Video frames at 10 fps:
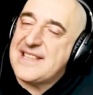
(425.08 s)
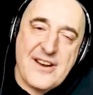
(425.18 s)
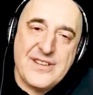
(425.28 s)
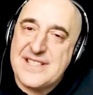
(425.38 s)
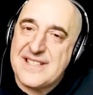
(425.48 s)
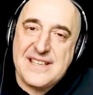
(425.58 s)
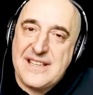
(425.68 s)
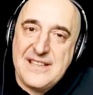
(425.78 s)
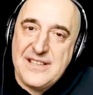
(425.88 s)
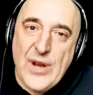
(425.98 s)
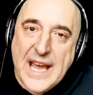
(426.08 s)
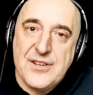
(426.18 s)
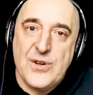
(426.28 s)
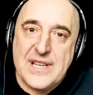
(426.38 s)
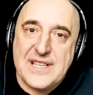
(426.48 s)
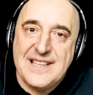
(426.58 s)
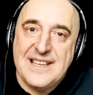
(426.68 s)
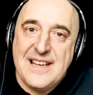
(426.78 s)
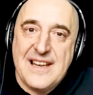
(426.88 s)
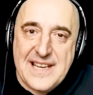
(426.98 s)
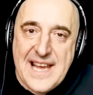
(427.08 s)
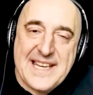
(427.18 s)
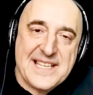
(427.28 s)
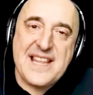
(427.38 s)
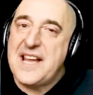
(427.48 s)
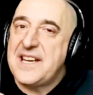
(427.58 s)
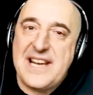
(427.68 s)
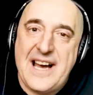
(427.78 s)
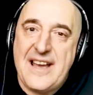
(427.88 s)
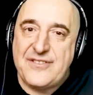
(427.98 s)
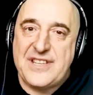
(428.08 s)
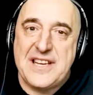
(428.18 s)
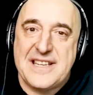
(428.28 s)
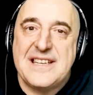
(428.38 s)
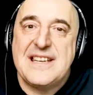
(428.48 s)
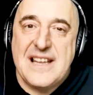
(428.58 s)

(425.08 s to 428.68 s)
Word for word: there is, you can do it. Nate has done it. I have done it.